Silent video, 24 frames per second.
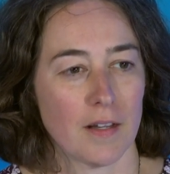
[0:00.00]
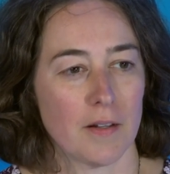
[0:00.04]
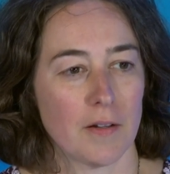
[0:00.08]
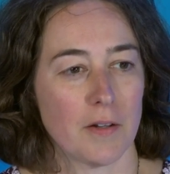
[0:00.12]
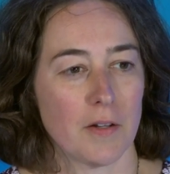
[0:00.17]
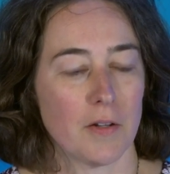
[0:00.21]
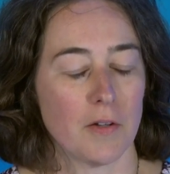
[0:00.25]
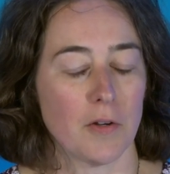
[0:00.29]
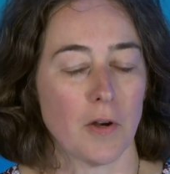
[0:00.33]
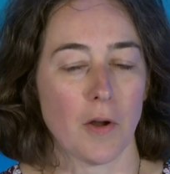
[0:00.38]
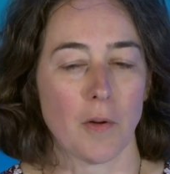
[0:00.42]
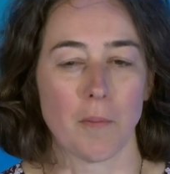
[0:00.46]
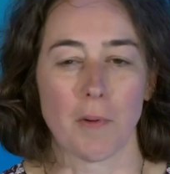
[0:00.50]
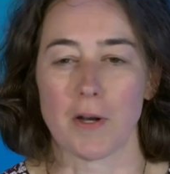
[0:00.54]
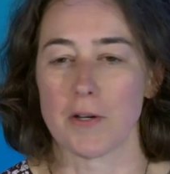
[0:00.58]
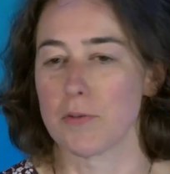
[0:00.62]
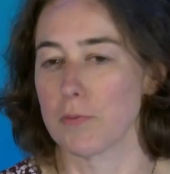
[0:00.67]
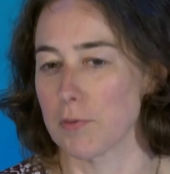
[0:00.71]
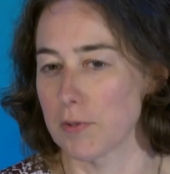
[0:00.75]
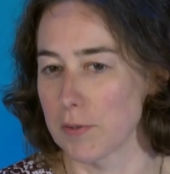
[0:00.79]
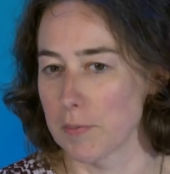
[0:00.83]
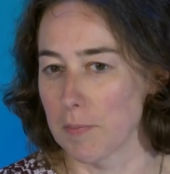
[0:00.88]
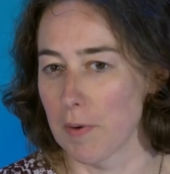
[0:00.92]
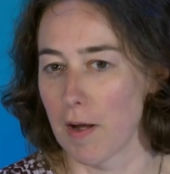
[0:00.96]
you know, my
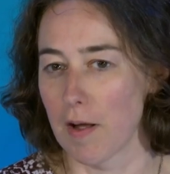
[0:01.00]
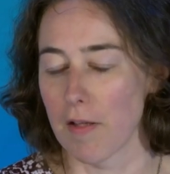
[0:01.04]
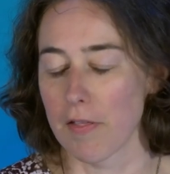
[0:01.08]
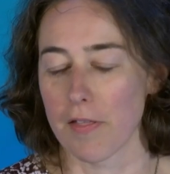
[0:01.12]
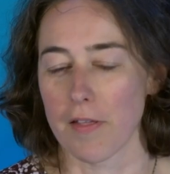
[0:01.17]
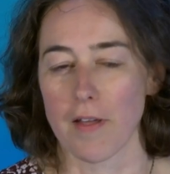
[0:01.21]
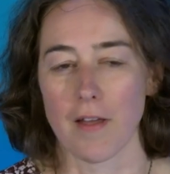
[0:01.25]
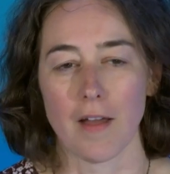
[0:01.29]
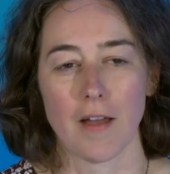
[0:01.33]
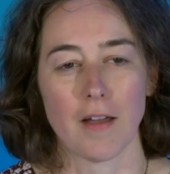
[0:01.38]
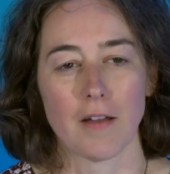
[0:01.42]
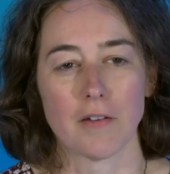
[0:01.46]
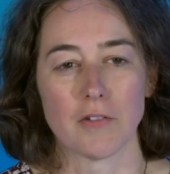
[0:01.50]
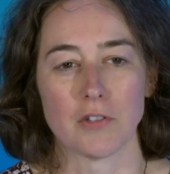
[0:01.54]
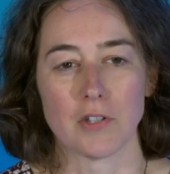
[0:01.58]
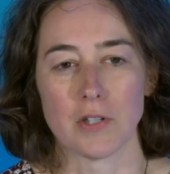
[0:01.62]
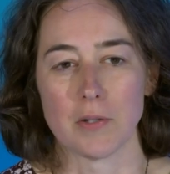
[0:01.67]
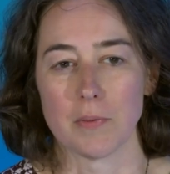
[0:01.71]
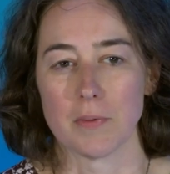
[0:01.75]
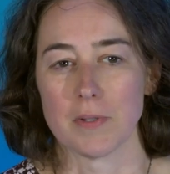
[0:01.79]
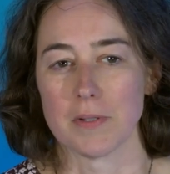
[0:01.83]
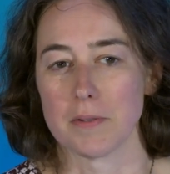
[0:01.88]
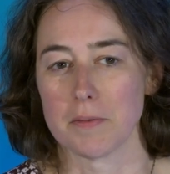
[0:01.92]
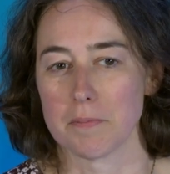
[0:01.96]
daughter Martha, she
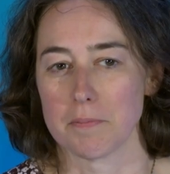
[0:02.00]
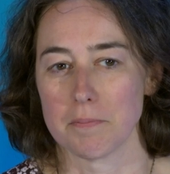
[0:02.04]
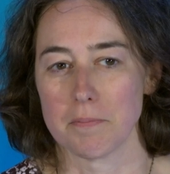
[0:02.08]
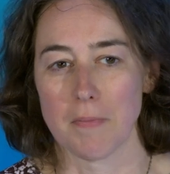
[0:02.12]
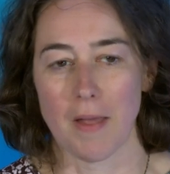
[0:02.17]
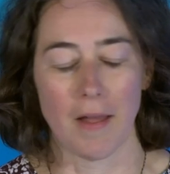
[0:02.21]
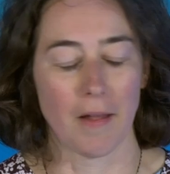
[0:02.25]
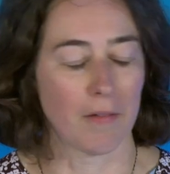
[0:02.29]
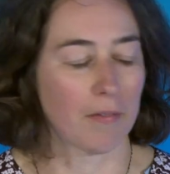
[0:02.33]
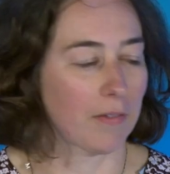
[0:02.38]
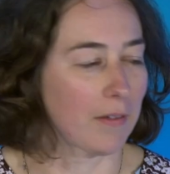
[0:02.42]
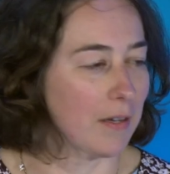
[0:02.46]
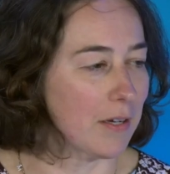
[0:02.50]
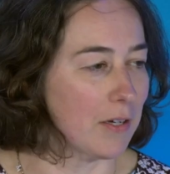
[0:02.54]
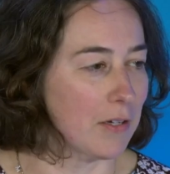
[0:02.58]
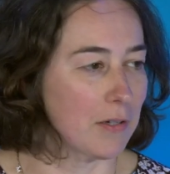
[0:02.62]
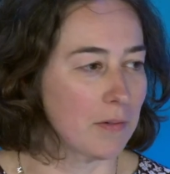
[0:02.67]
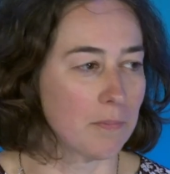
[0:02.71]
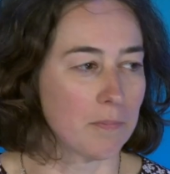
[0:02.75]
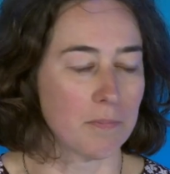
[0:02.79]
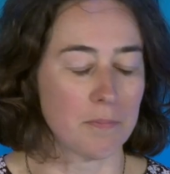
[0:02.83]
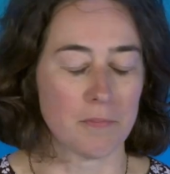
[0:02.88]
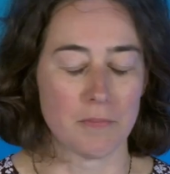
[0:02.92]
was healthy.